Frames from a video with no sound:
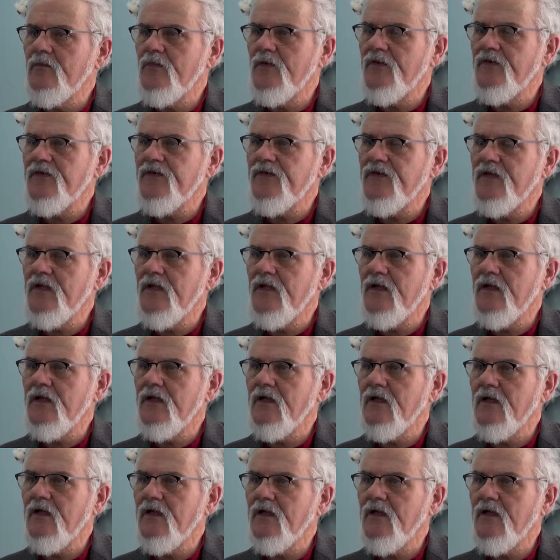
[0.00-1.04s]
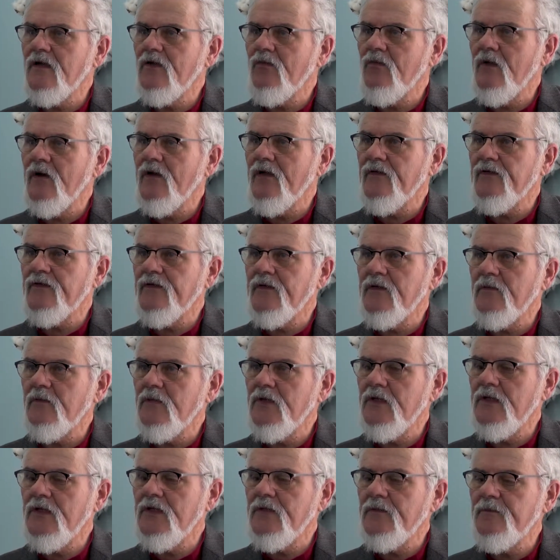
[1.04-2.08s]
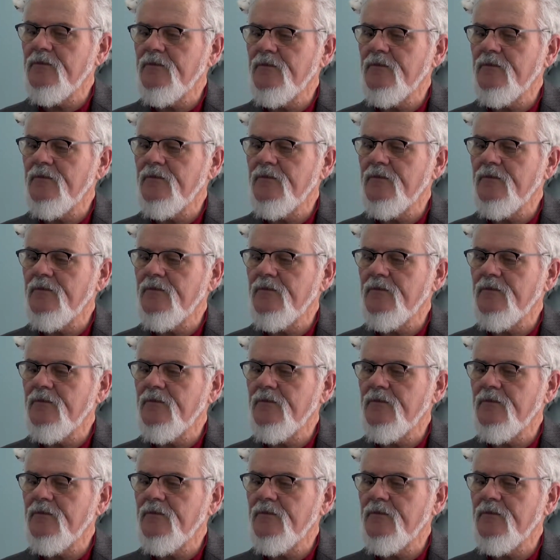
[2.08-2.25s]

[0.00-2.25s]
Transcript: but sin that dwells in me.